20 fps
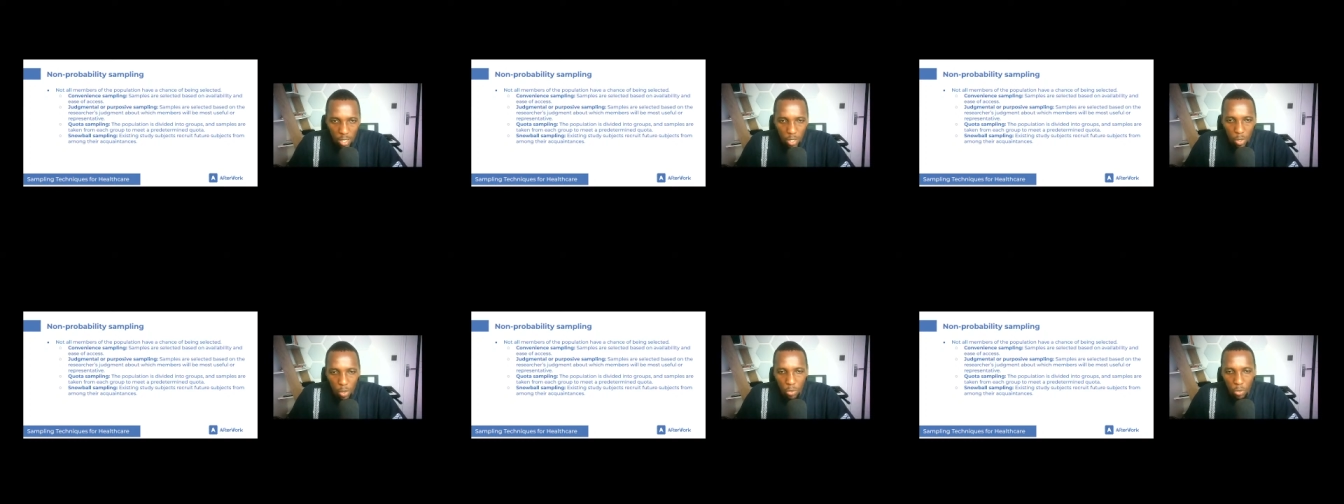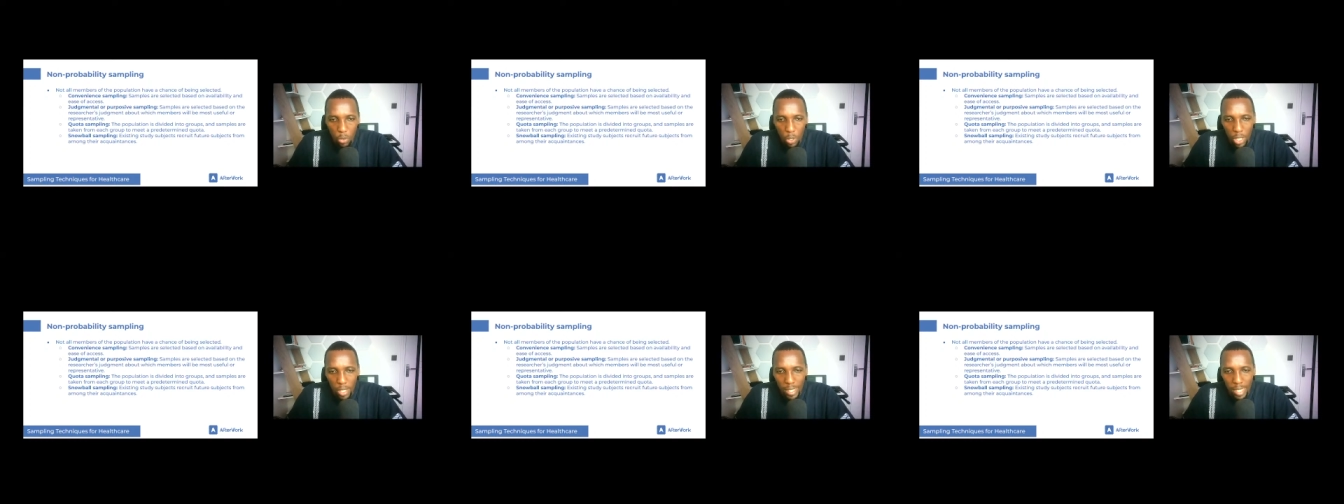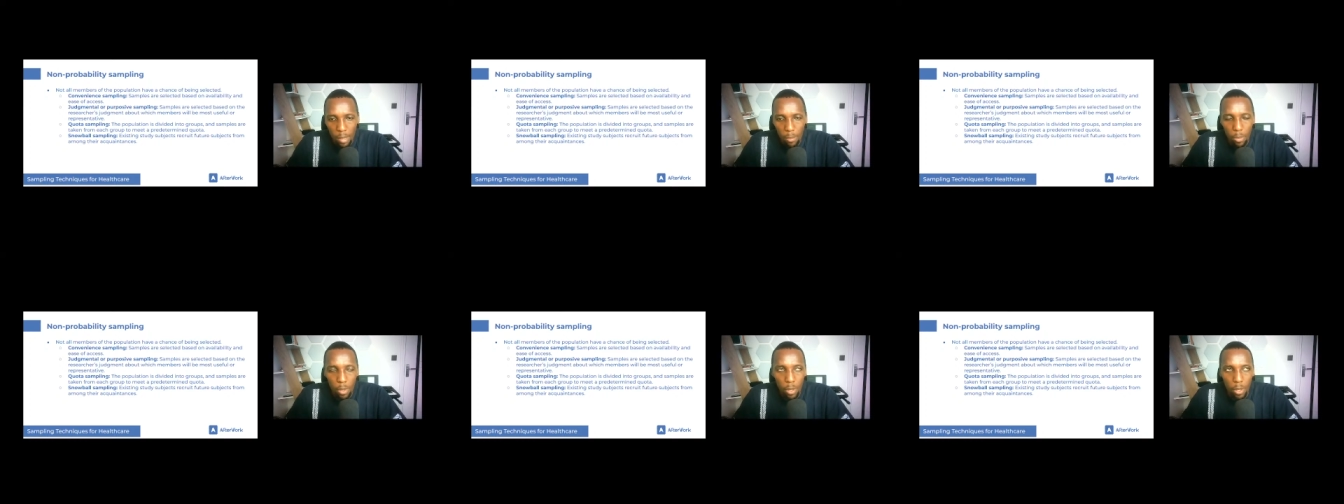So, for
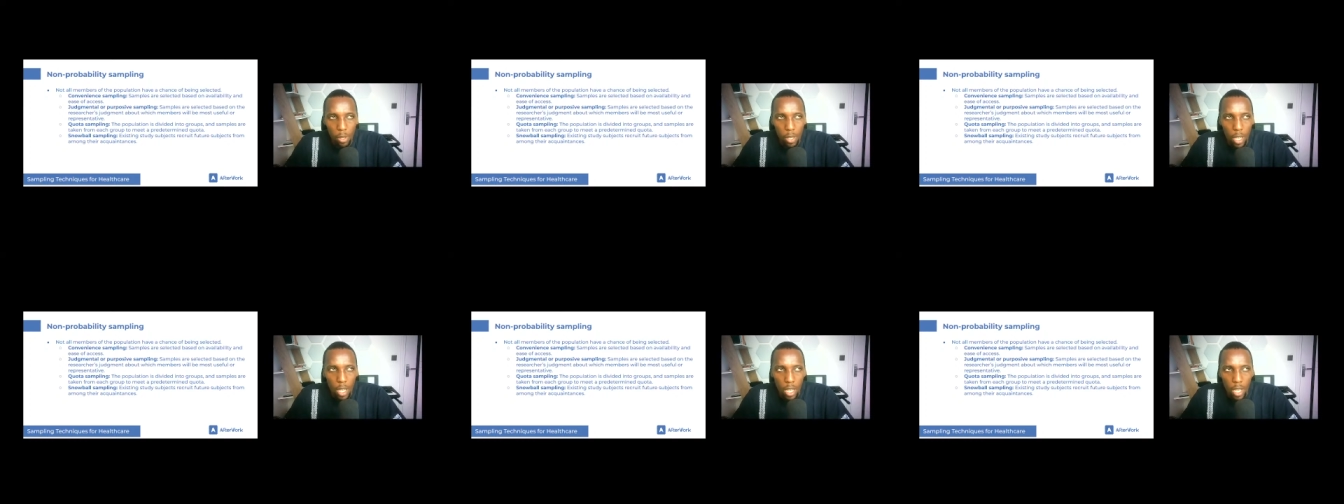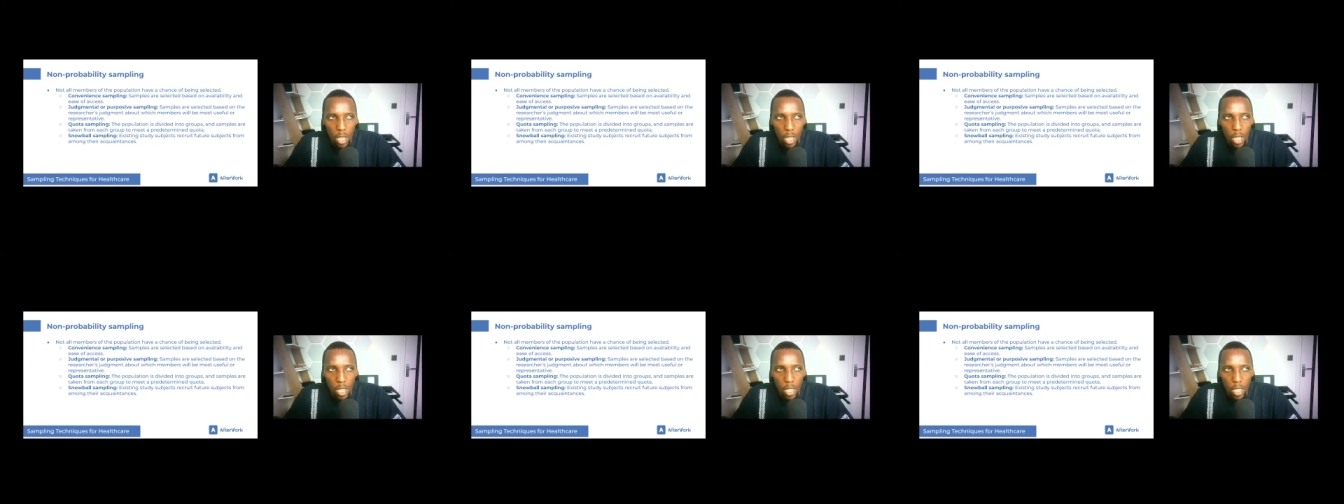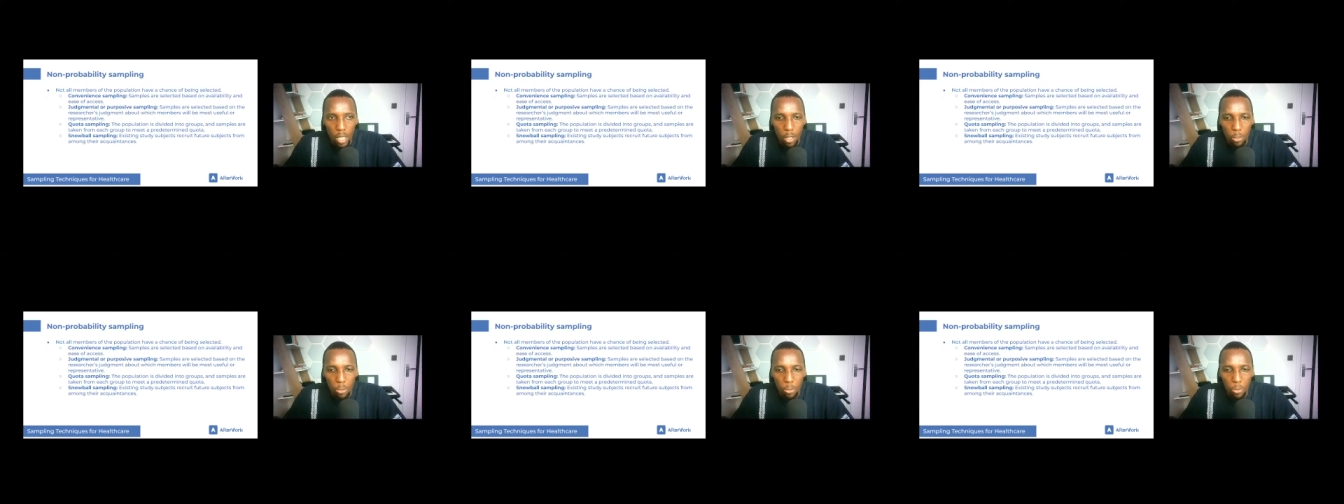example,
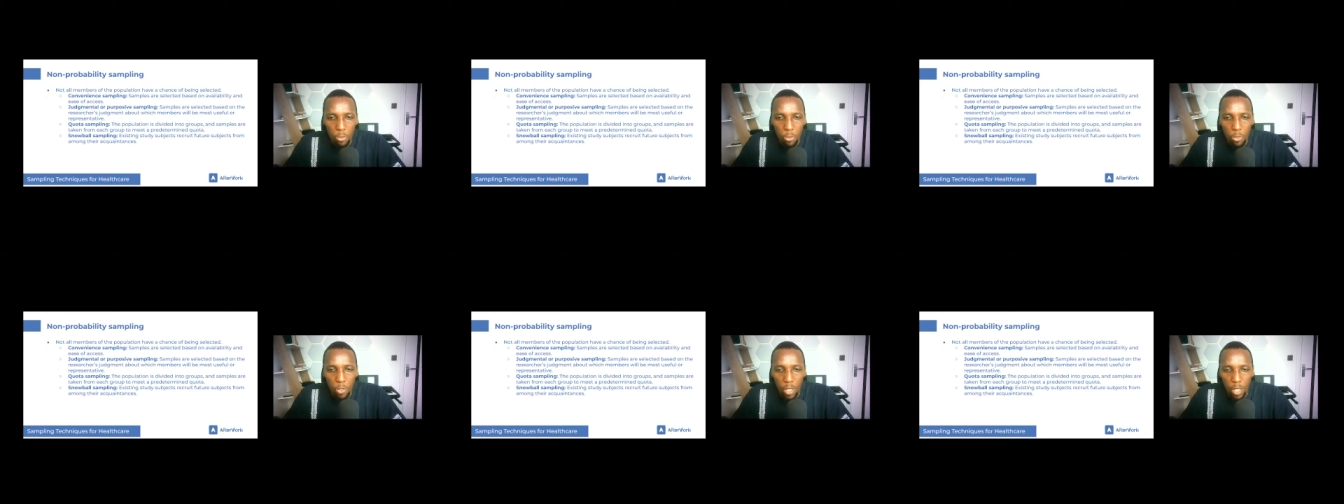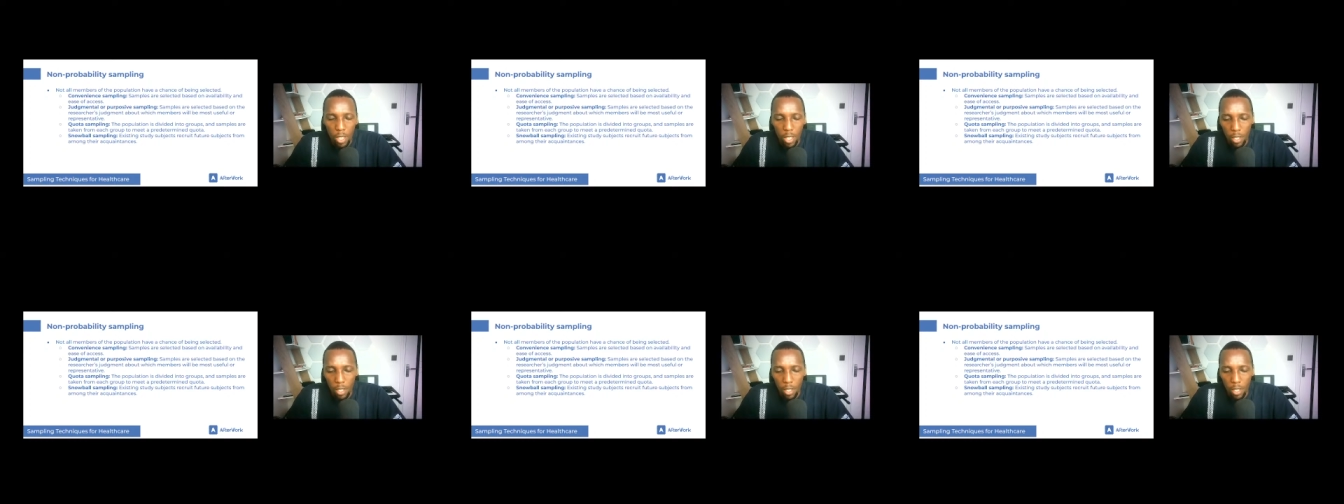if